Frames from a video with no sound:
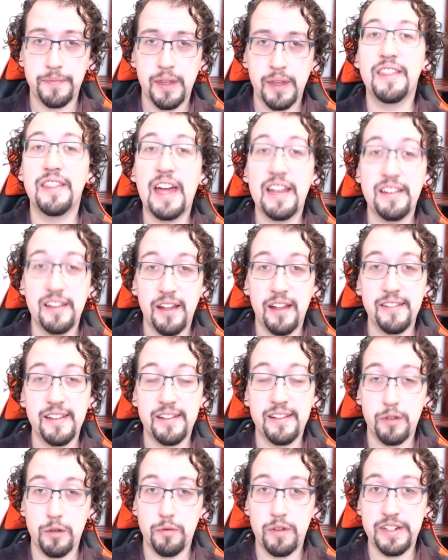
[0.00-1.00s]
That tells
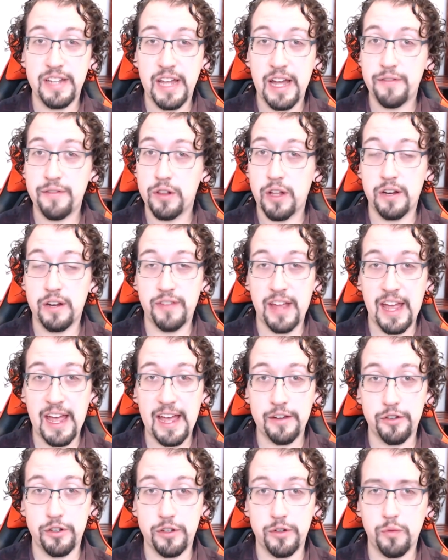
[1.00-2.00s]
us we want to have a lot of
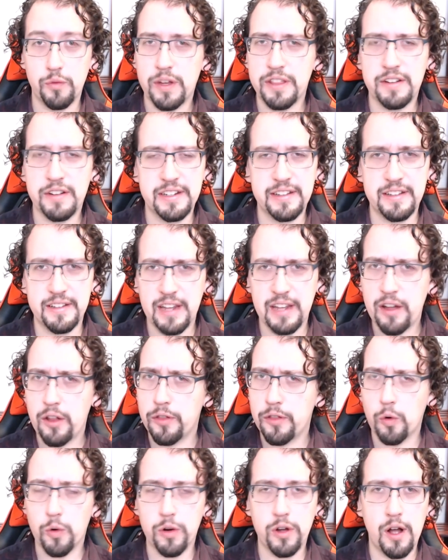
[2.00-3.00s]
action, whether it's
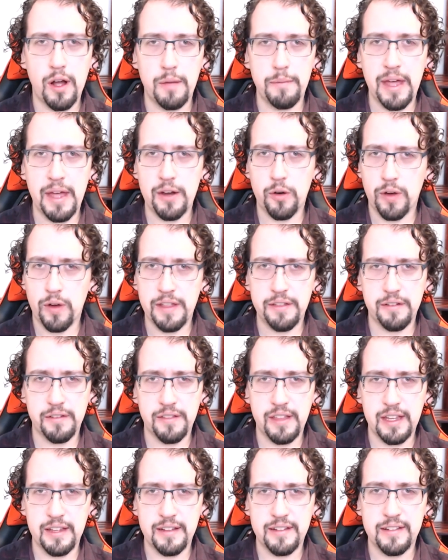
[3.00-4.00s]
stealth or combat or other
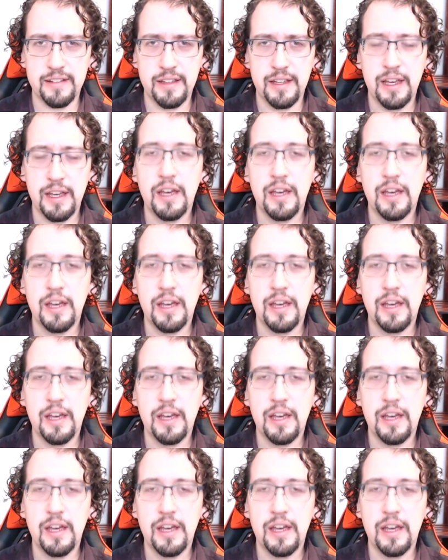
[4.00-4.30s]
things.